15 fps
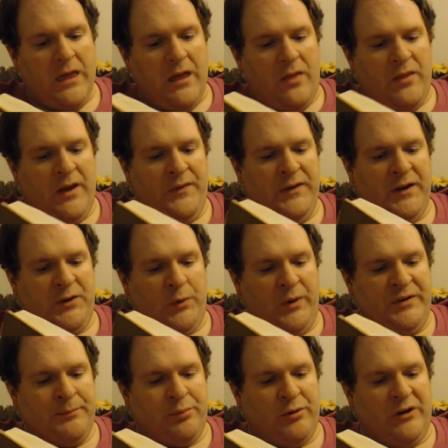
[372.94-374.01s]
Then the
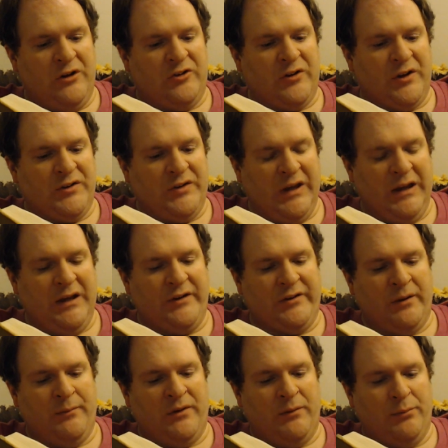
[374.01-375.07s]
anointed priest shall take
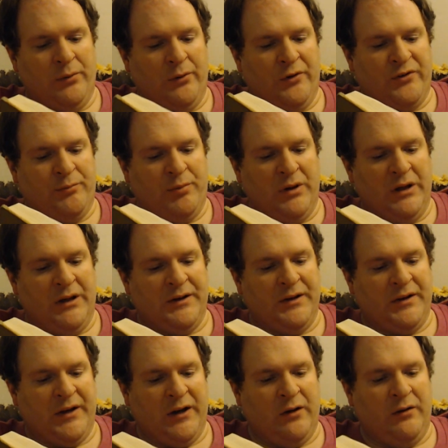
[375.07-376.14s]
some of the bull's blood
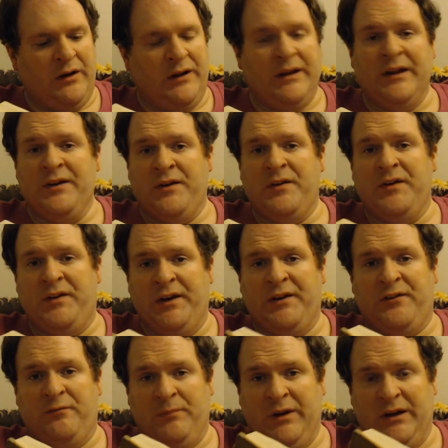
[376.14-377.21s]
and carry it into the
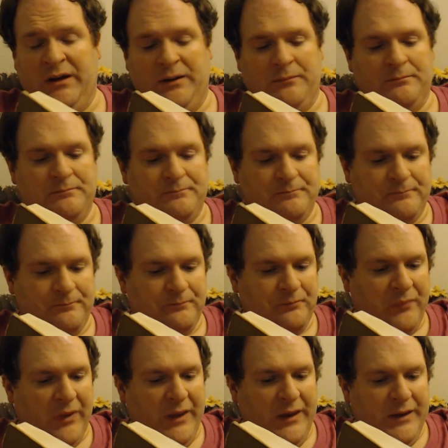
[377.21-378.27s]
tent of meeting.
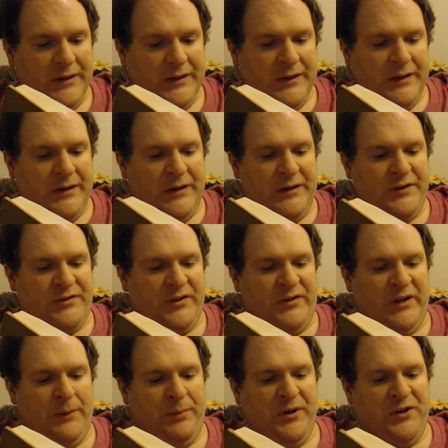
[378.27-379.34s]
He is to
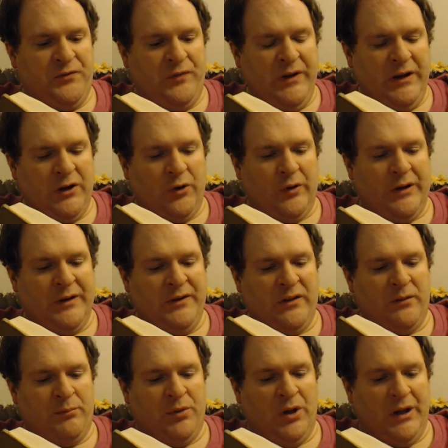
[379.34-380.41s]
dip his finger into
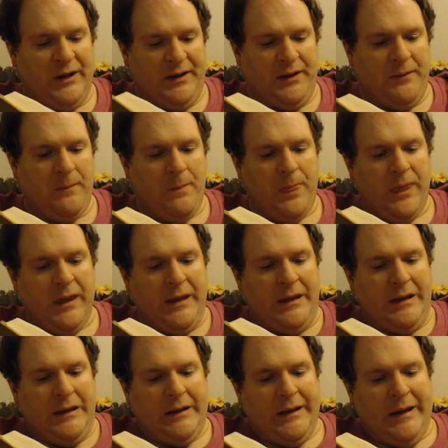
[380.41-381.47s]
the blood
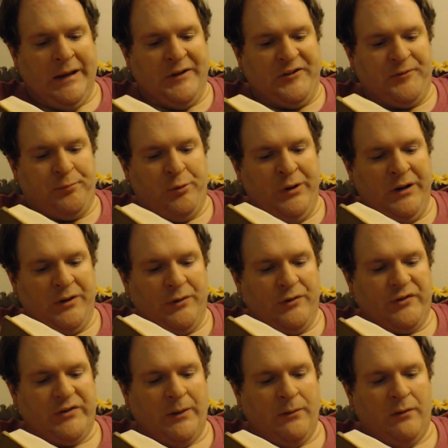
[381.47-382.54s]
and sprinkle
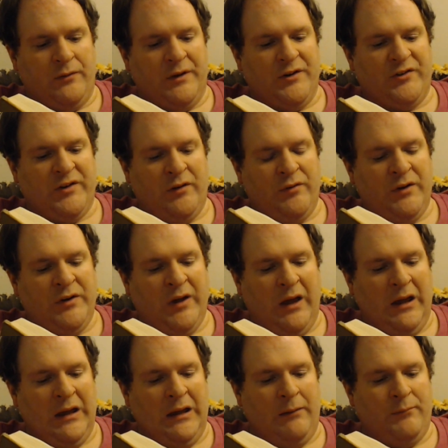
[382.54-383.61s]
some of it 7
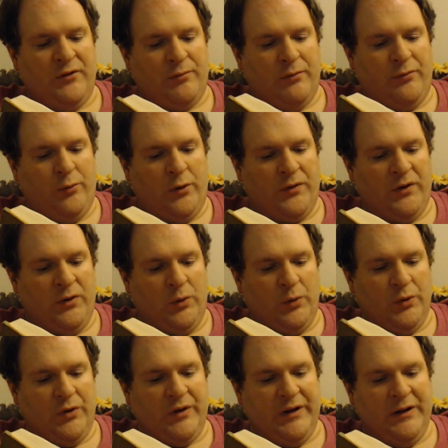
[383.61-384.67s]
times before the
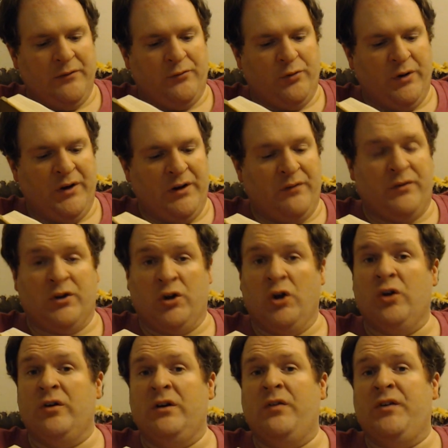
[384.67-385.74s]
Lord in front of the
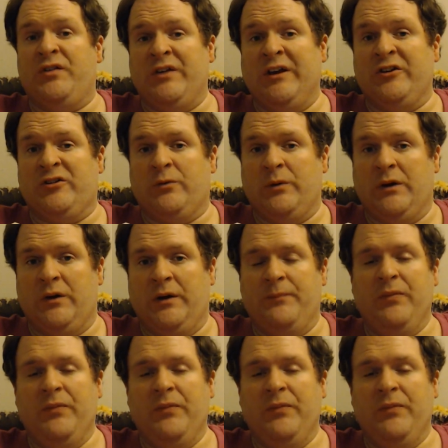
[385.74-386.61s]
curtain of the sanctuary.